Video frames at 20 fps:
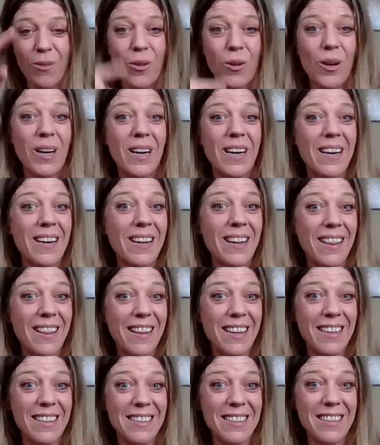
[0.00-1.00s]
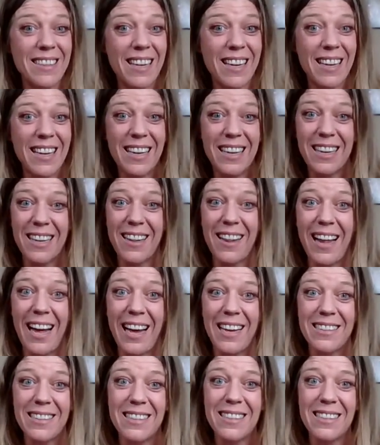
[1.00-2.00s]
for this
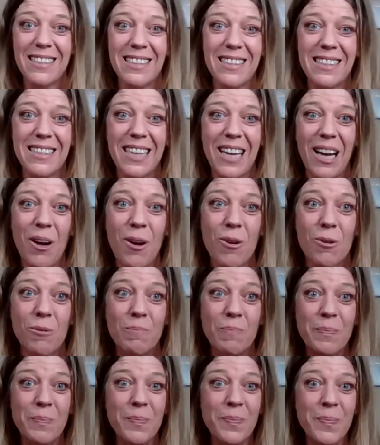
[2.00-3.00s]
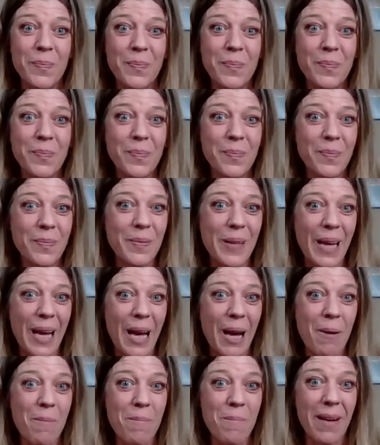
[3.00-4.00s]
class. So
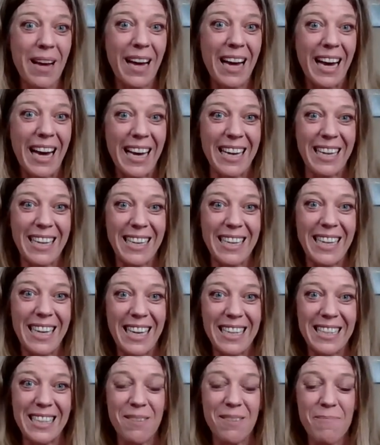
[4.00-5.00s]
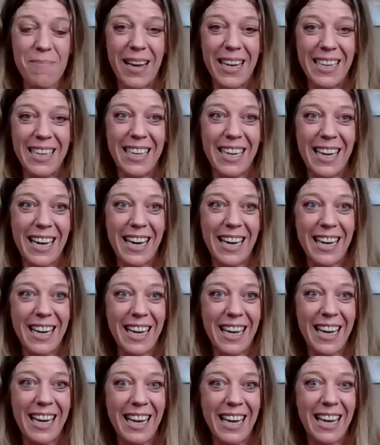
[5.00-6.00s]
come back next Monday
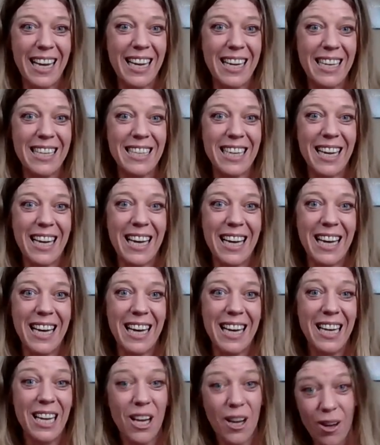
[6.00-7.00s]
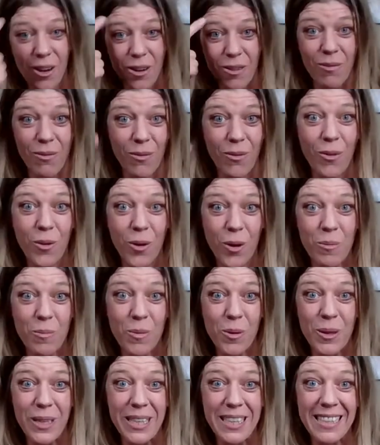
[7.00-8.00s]
and for
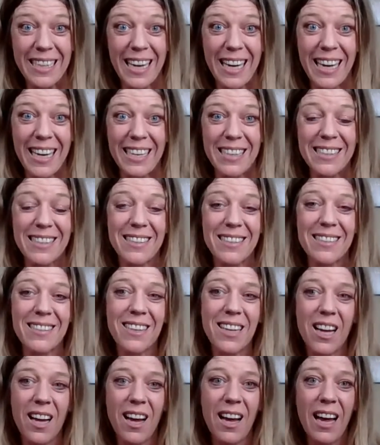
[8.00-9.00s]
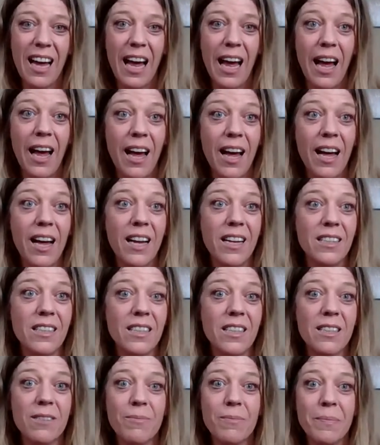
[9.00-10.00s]
more signs.
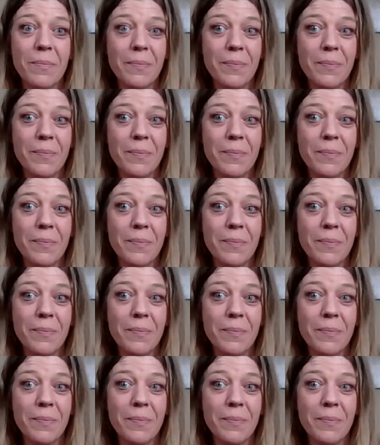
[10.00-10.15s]
And